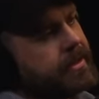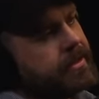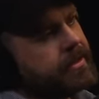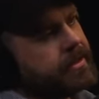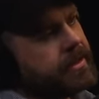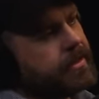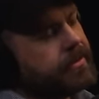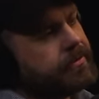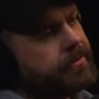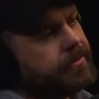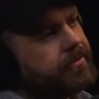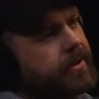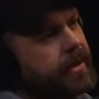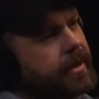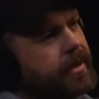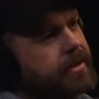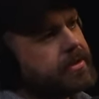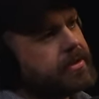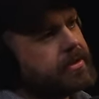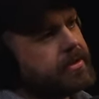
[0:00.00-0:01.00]
So the
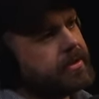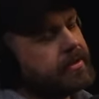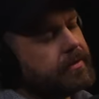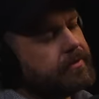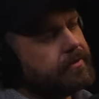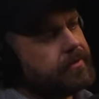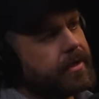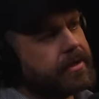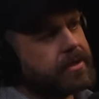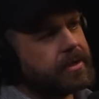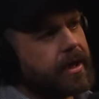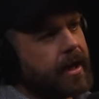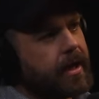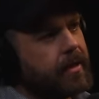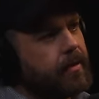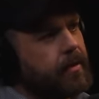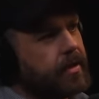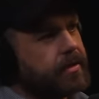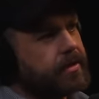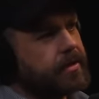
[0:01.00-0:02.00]
first first
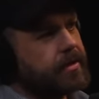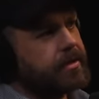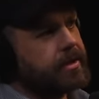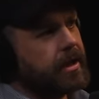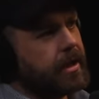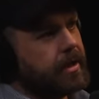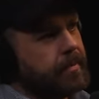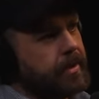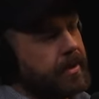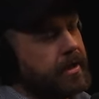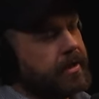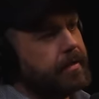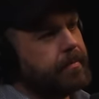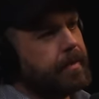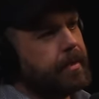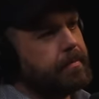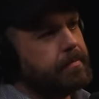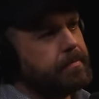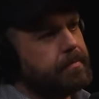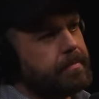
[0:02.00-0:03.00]
ayahuasca ceremony, I think
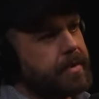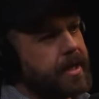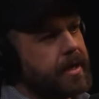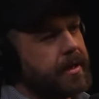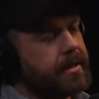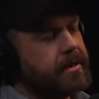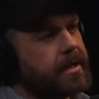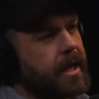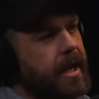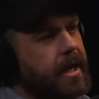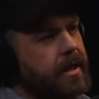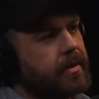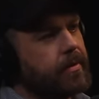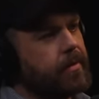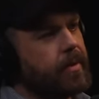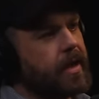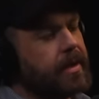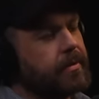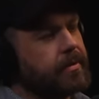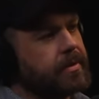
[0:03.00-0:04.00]
my big
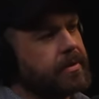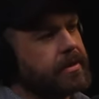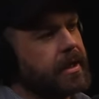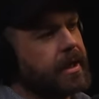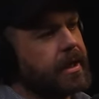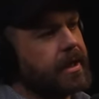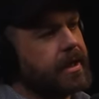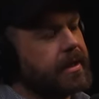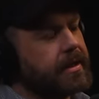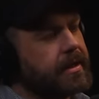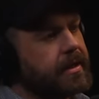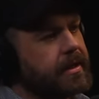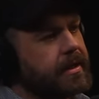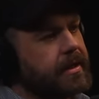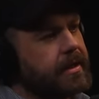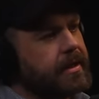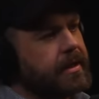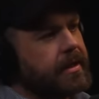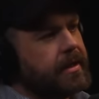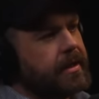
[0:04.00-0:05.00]
takeaway was like,
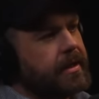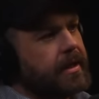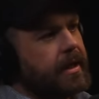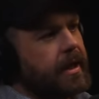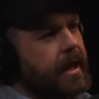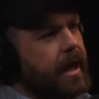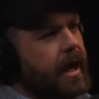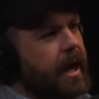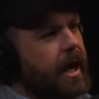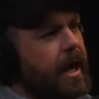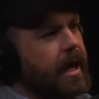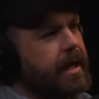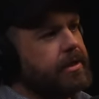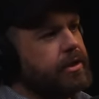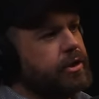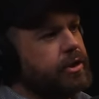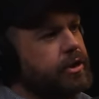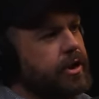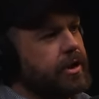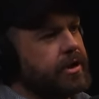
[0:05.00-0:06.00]
I
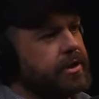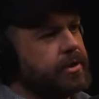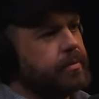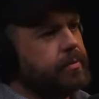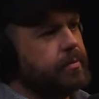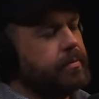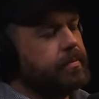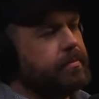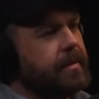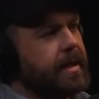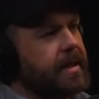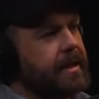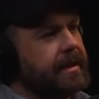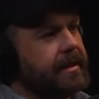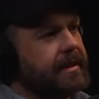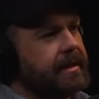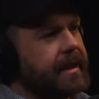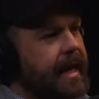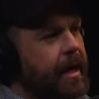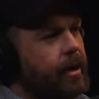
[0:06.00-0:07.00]
just it
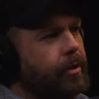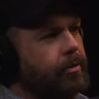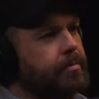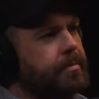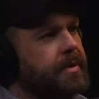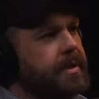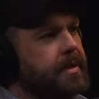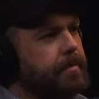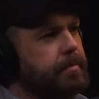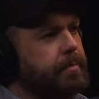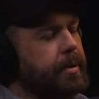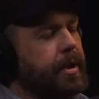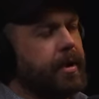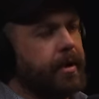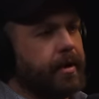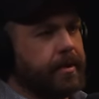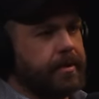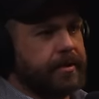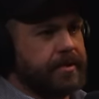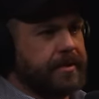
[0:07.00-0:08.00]
allowed me to
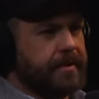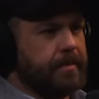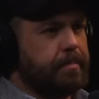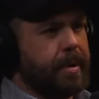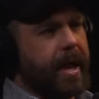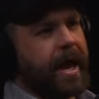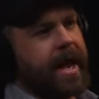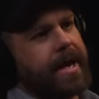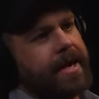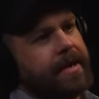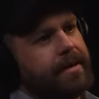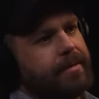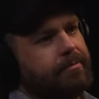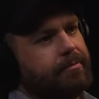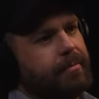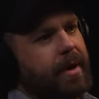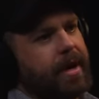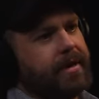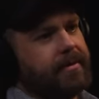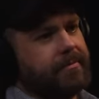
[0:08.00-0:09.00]
purge the pain of
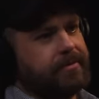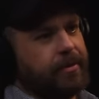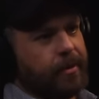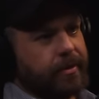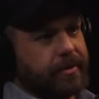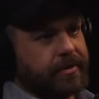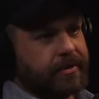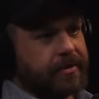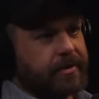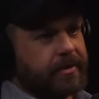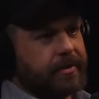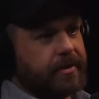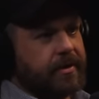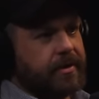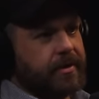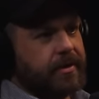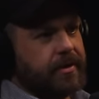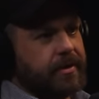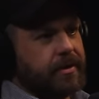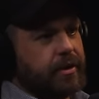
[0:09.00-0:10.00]
my divorce
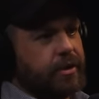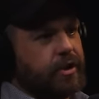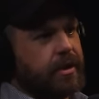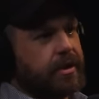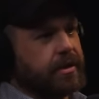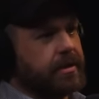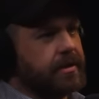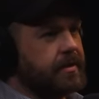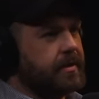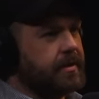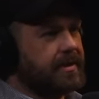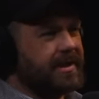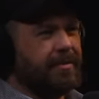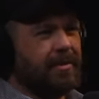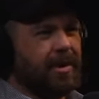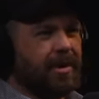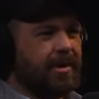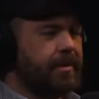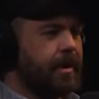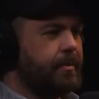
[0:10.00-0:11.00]
just because I'm
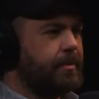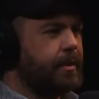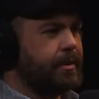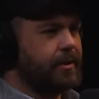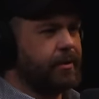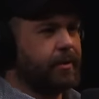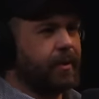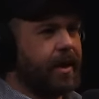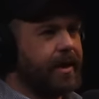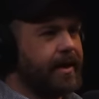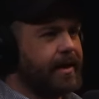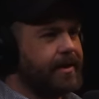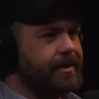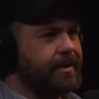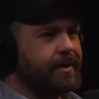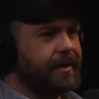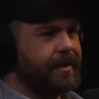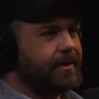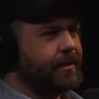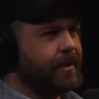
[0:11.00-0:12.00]
not a, I'm not a crier. You
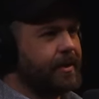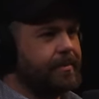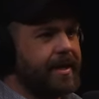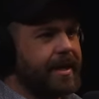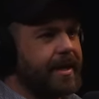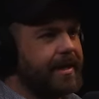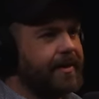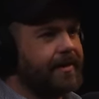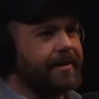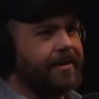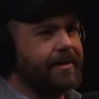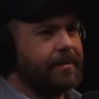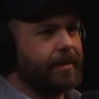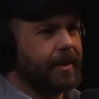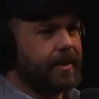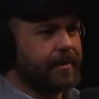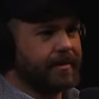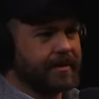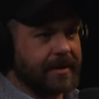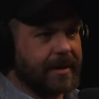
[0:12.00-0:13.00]
know, I grew up in England
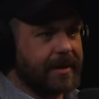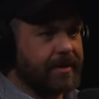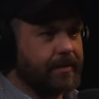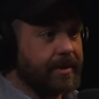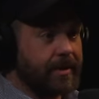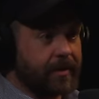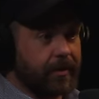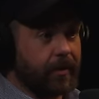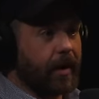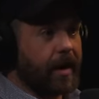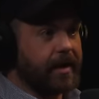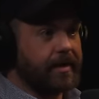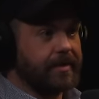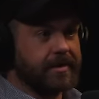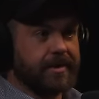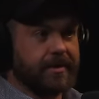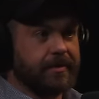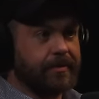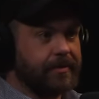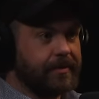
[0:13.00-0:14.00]
where it was like when you cried at
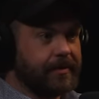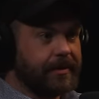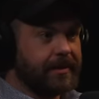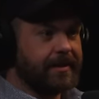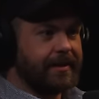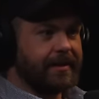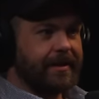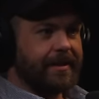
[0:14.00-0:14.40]
school,